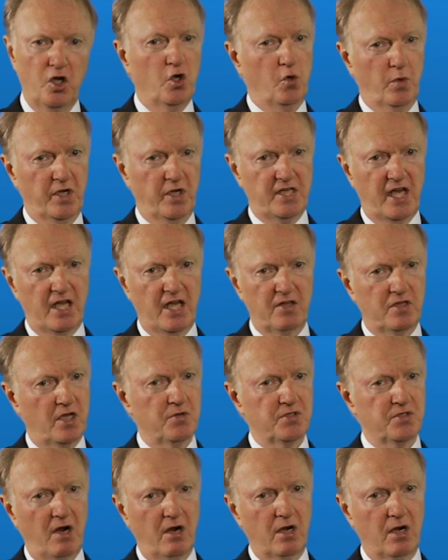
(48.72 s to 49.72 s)
We take
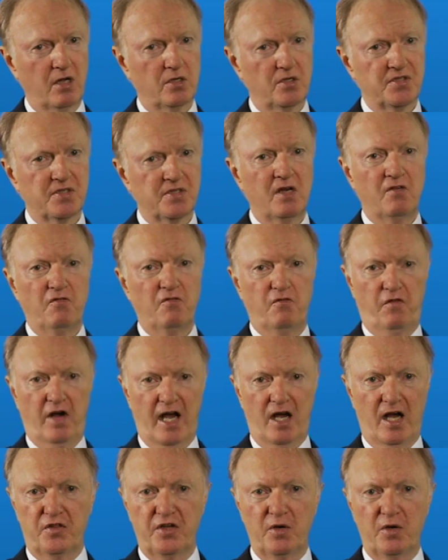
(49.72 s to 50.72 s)
those articles,
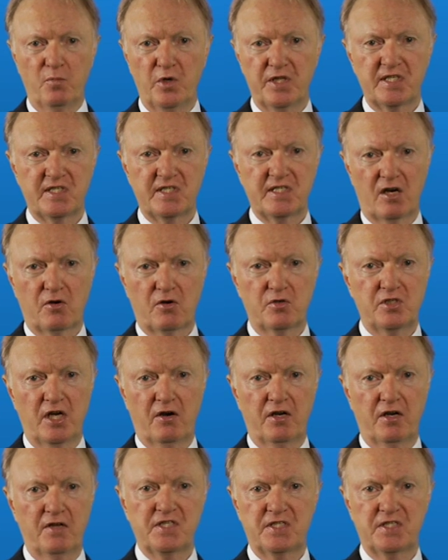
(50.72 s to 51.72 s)
file them with the
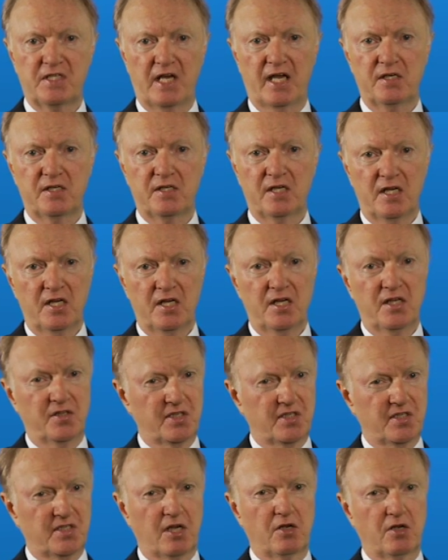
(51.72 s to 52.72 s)
Secretary of State.
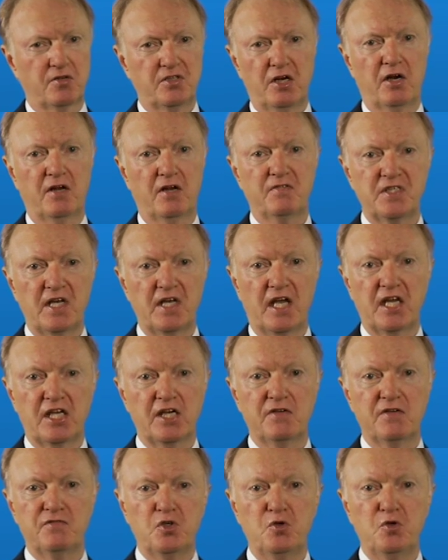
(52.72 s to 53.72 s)
The Secretary of State
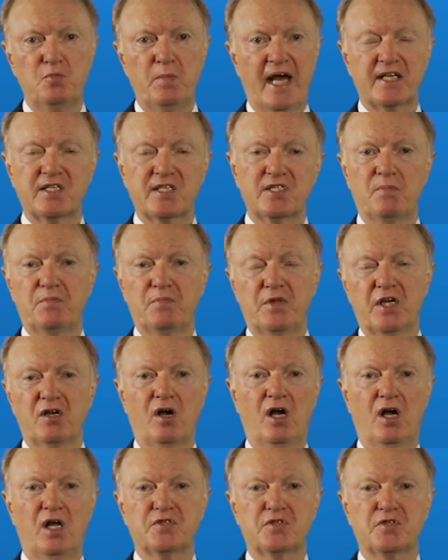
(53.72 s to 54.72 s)
gives you back something
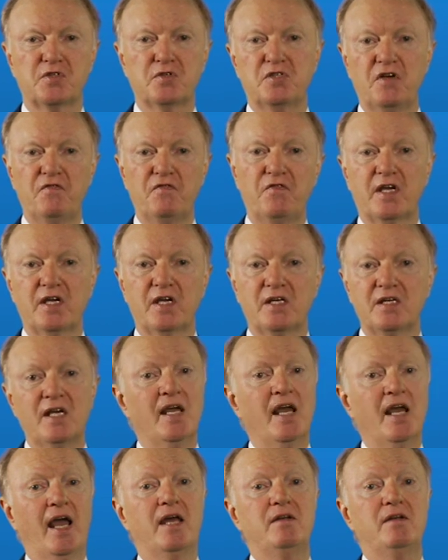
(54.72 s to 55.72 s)
called a certificate,
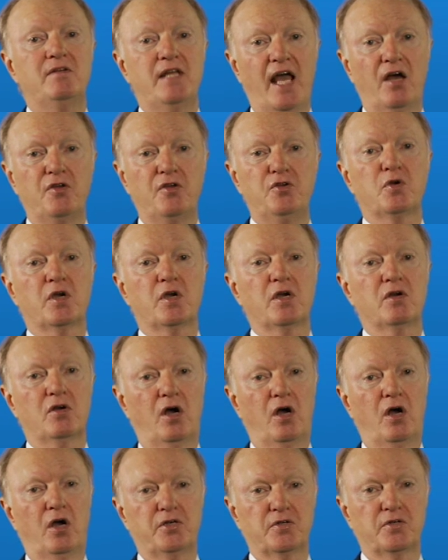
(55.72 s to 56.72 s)
and now you can
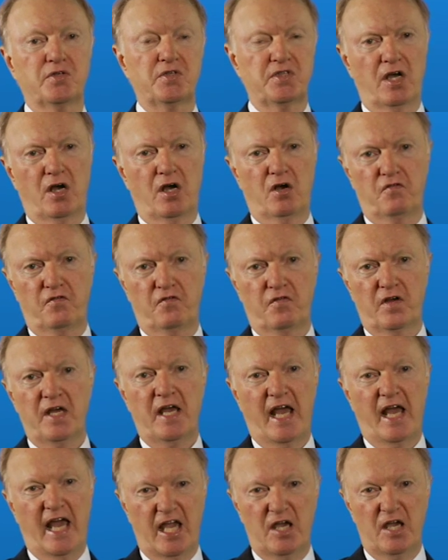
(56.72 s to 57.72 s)
call yourself
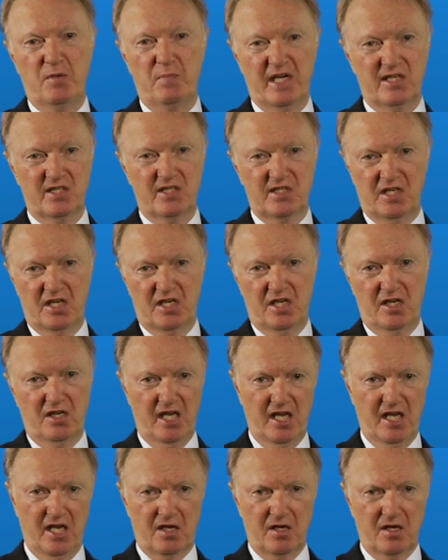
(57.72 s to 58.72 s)
ABC
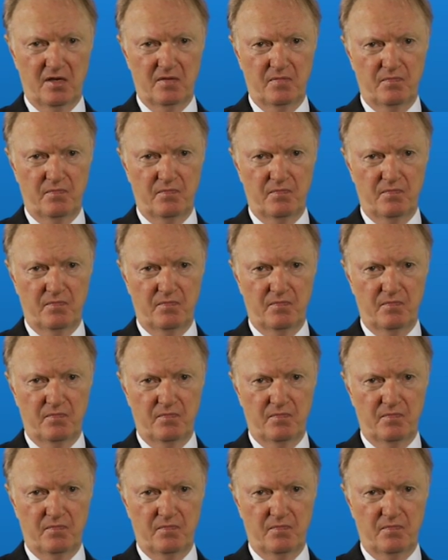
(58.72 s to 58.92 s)
Inc.